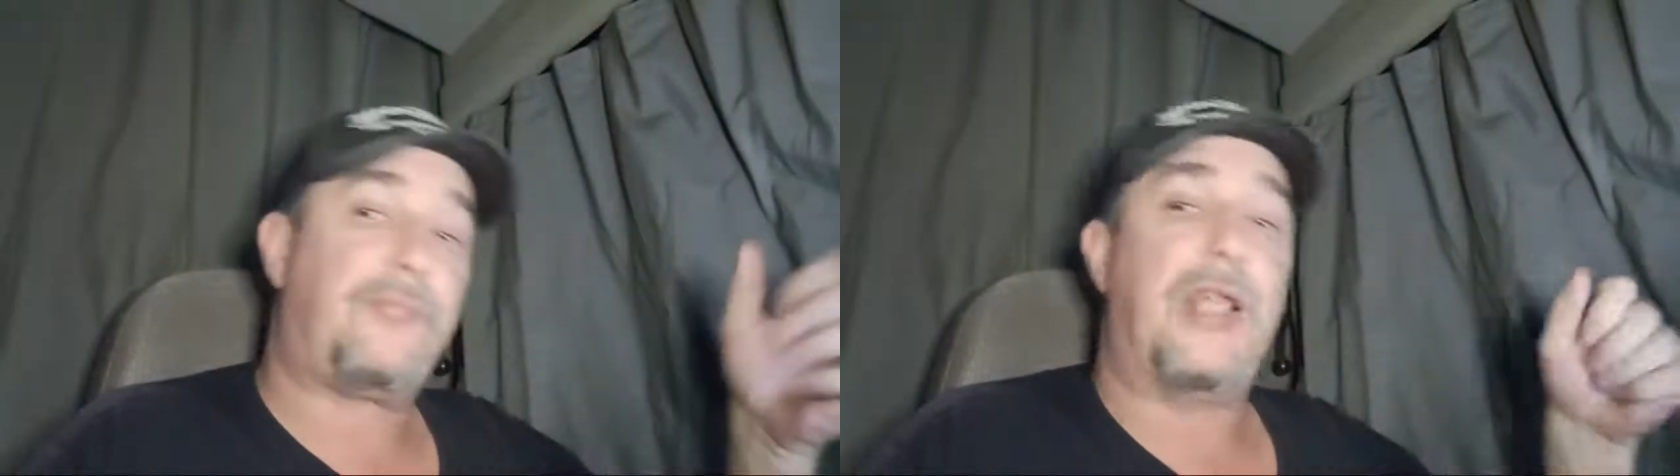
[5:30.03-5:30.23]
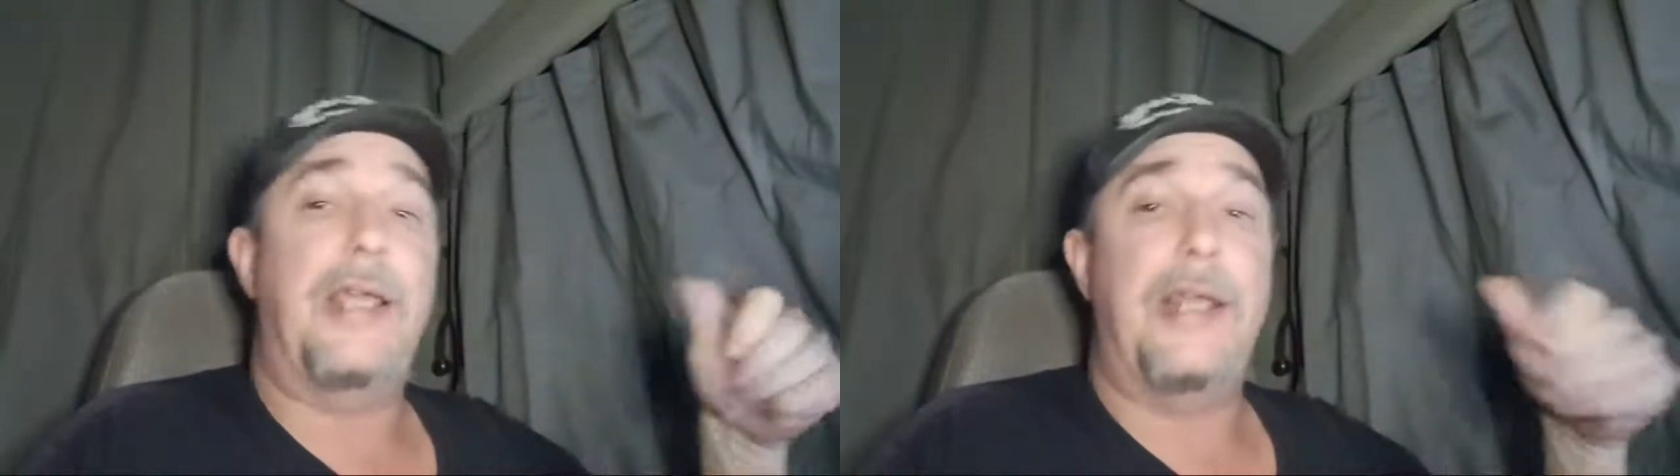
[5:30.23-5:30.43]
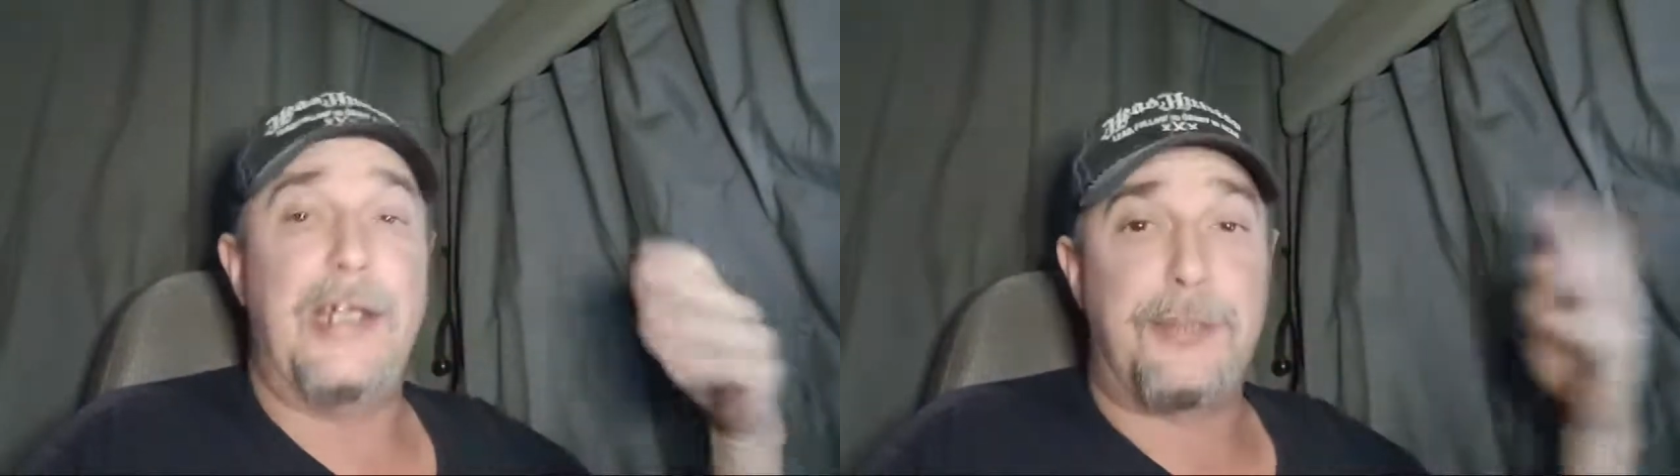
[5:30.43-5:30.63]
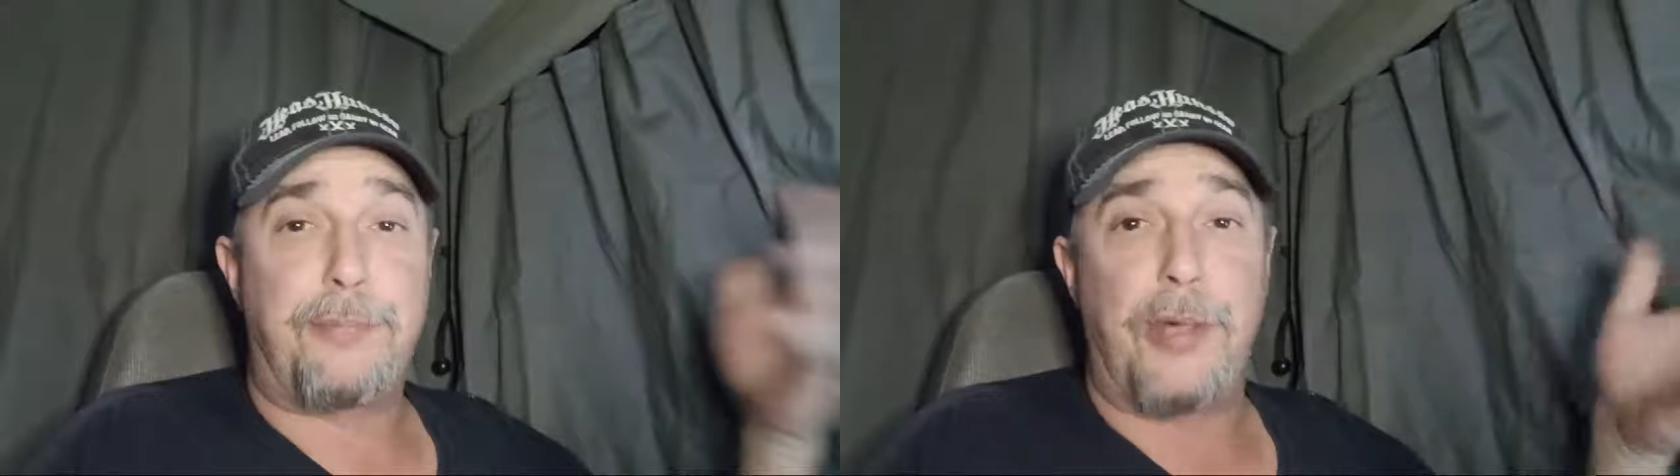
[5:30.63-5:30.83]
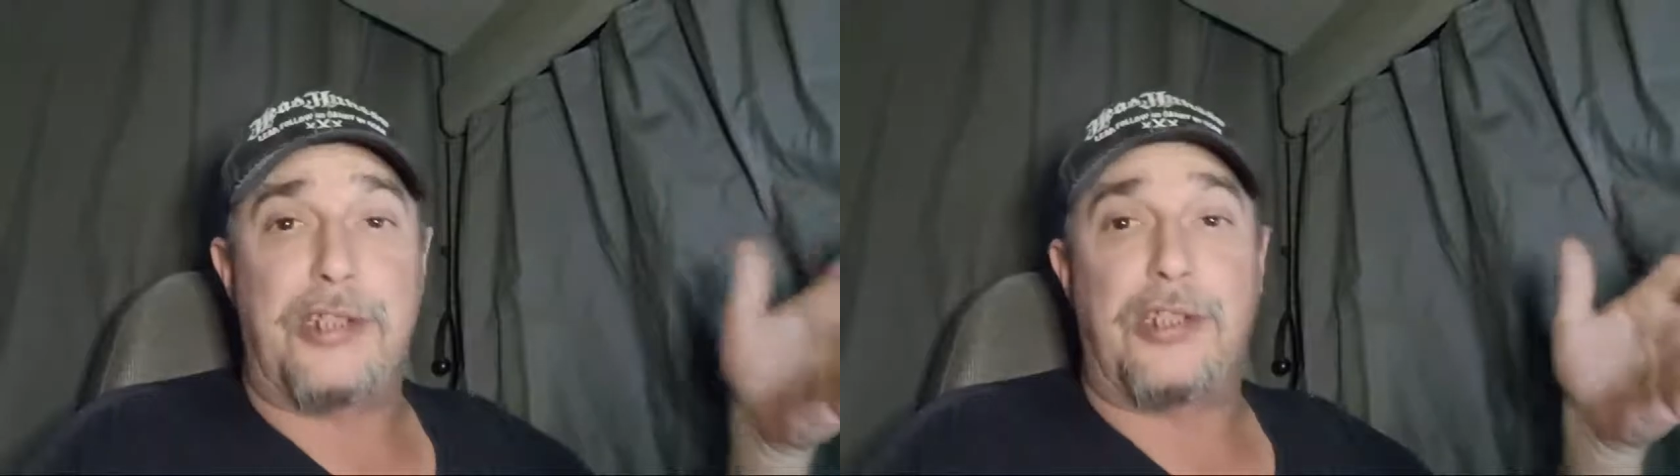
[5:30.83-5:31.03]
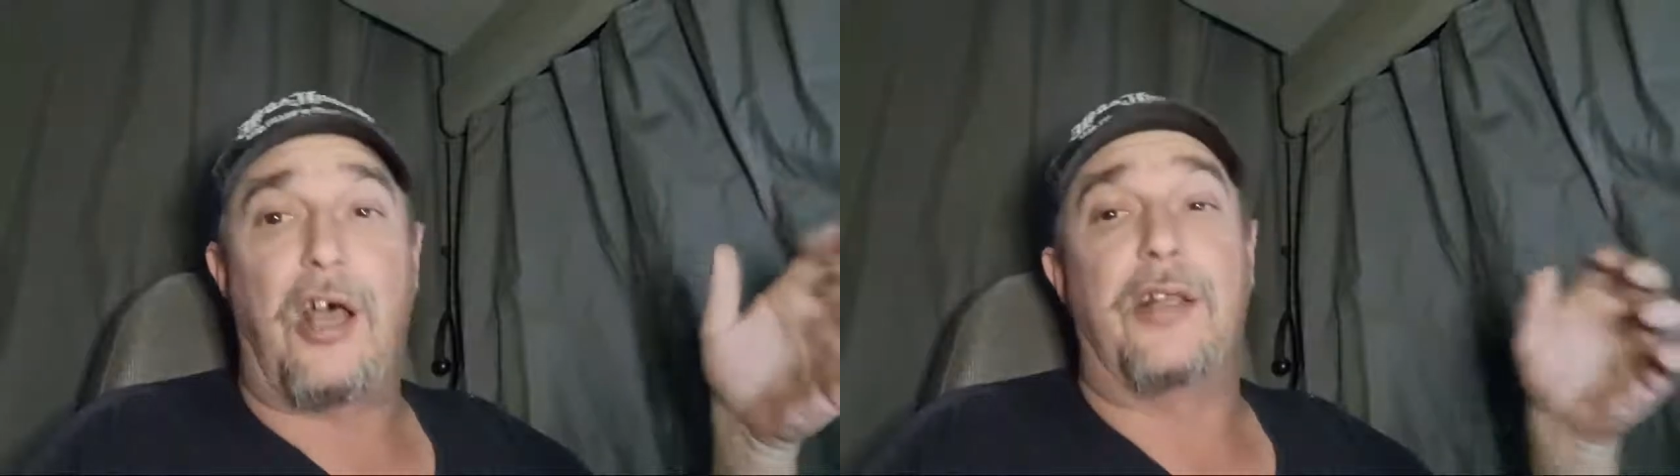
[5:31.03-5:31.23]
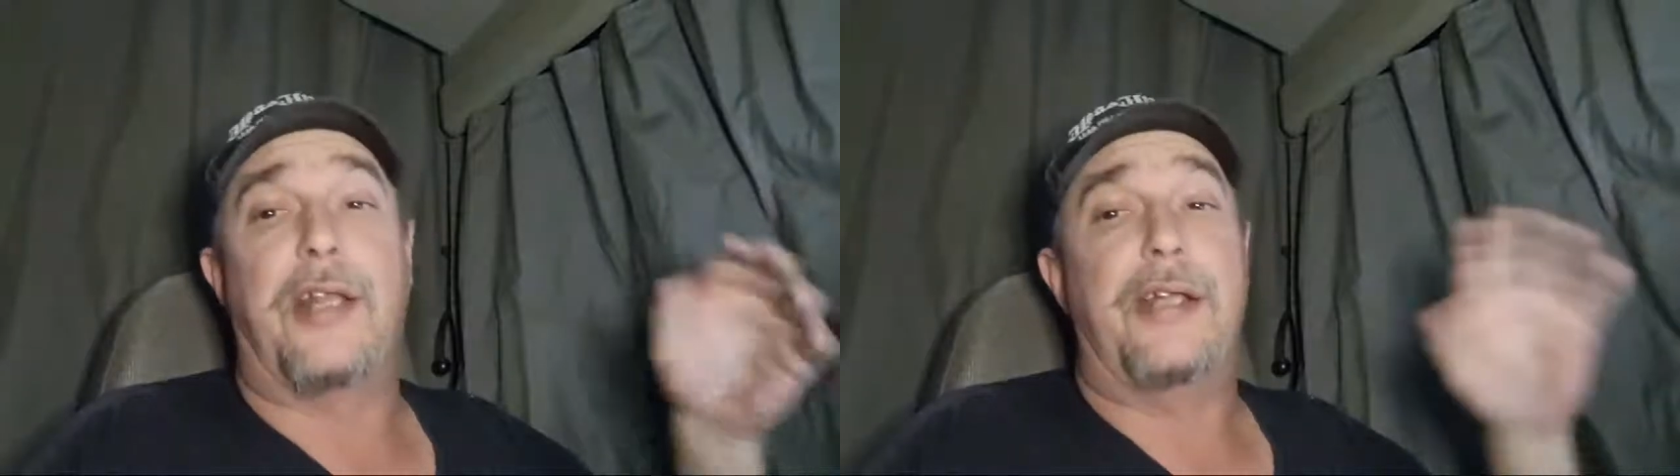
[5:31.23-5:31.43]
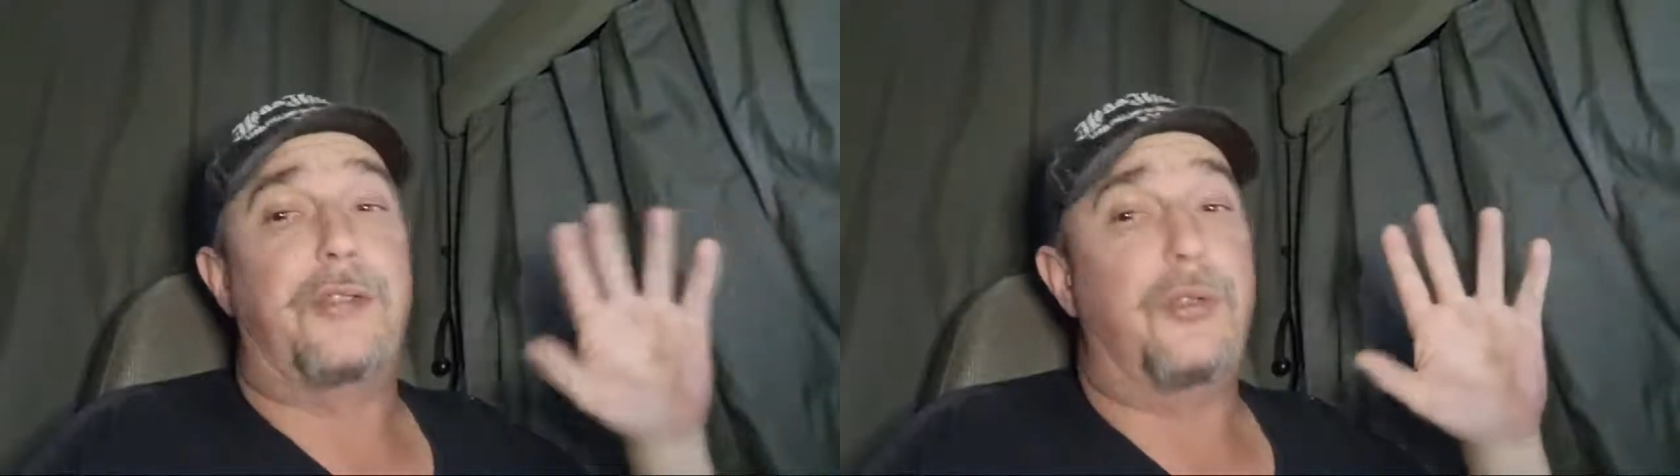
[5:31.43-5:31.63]
it is pretty solid.
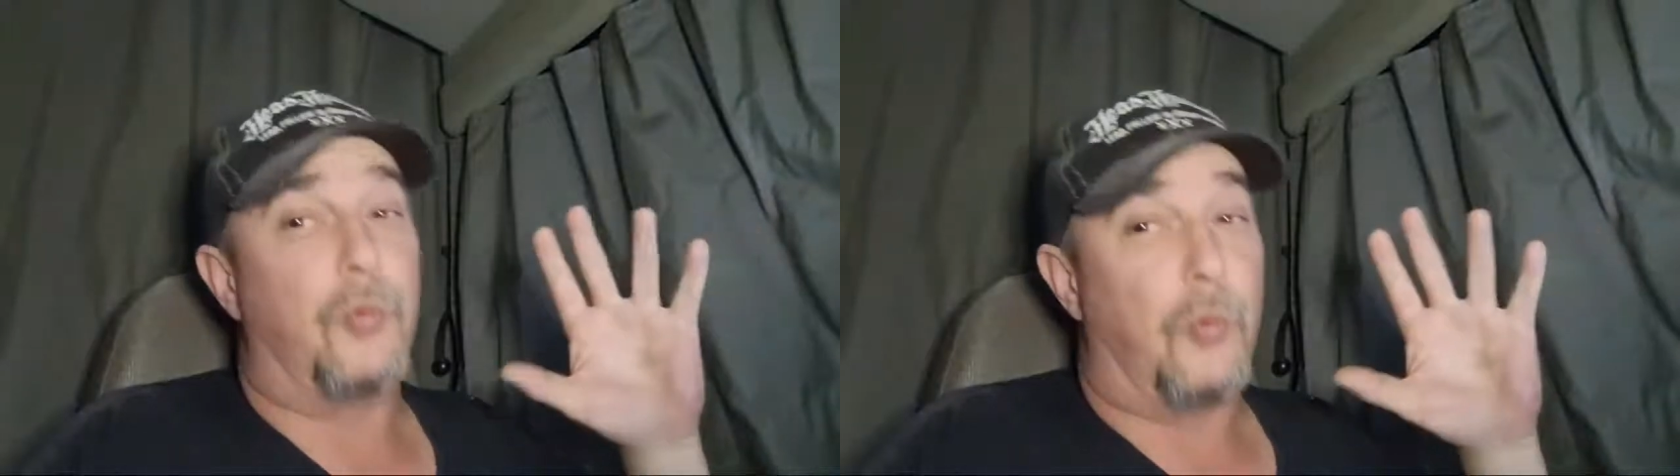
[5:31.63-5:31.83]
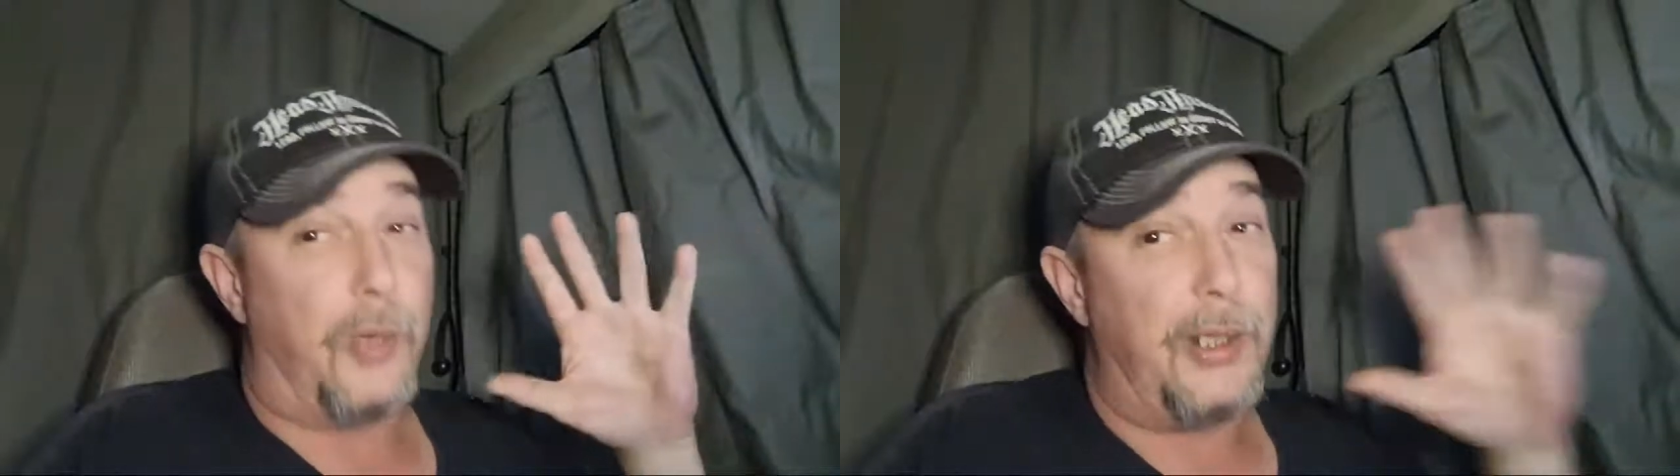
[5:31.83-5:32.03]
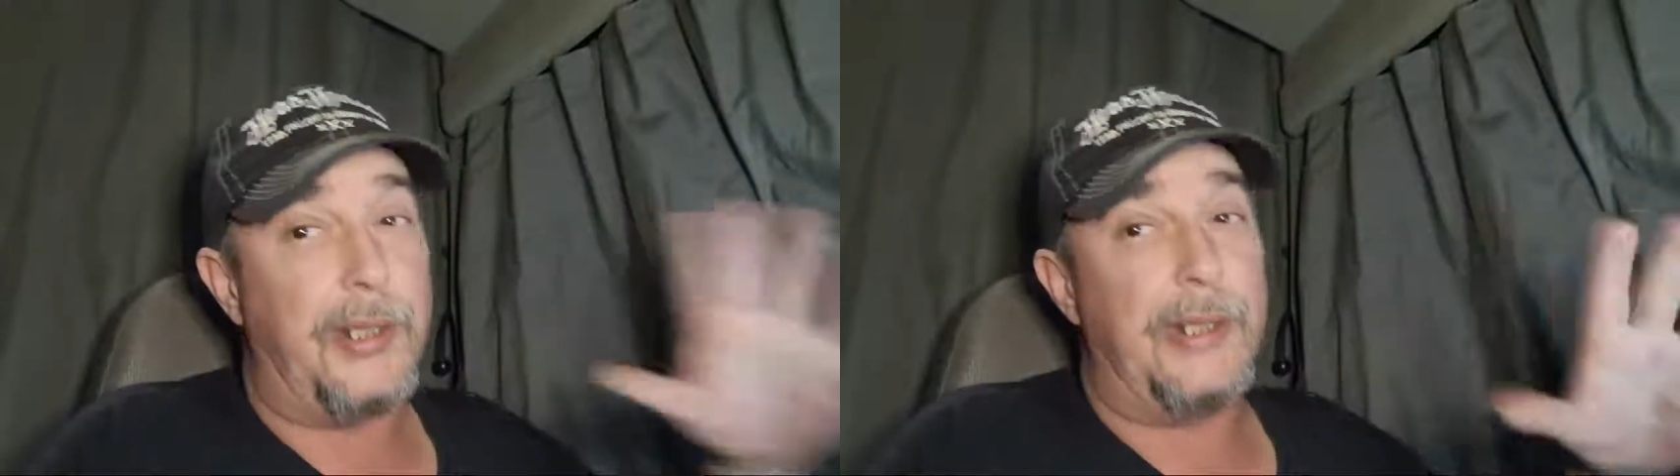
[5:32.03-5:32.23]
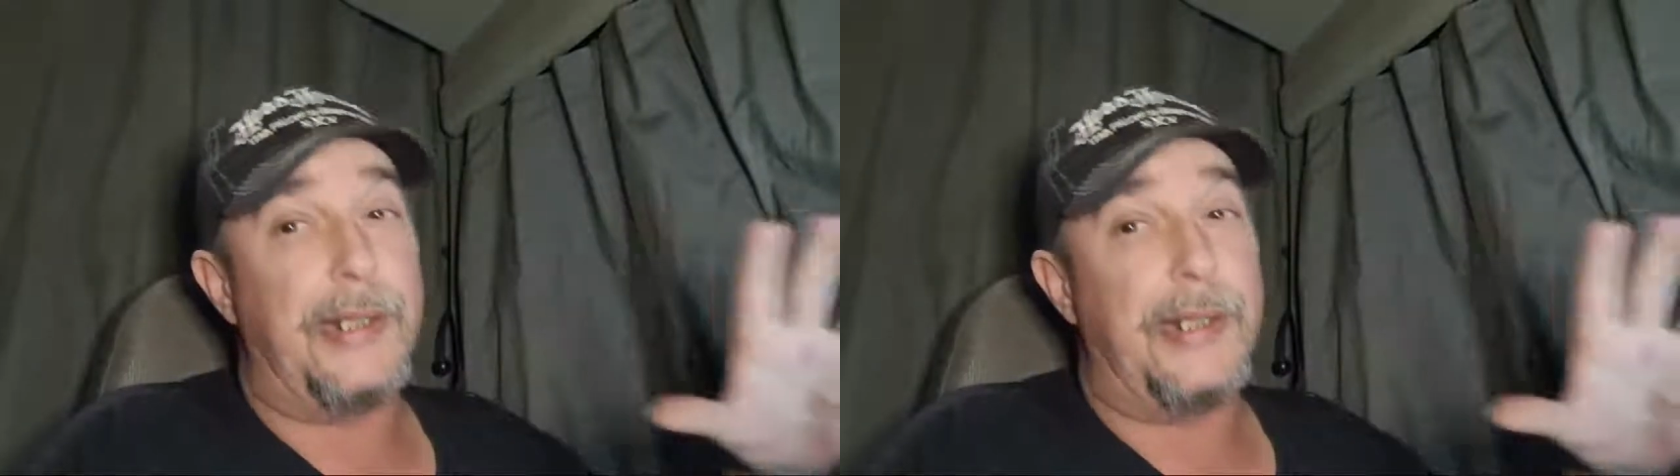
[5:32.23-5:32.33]
I do really